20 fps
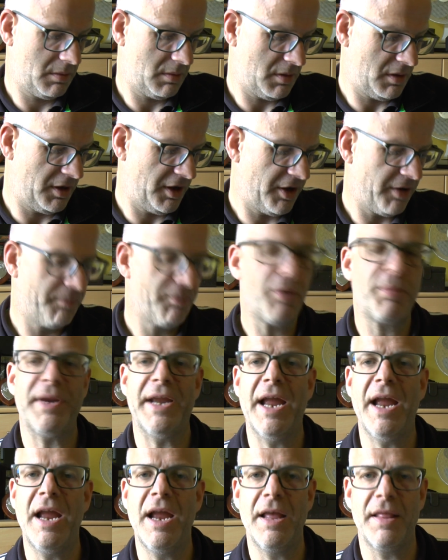And you could probably
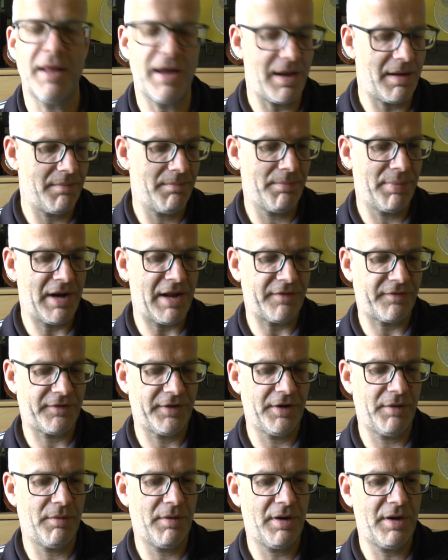hear that
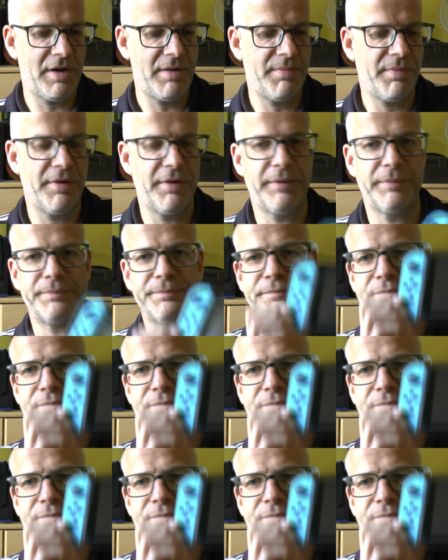blasting away, but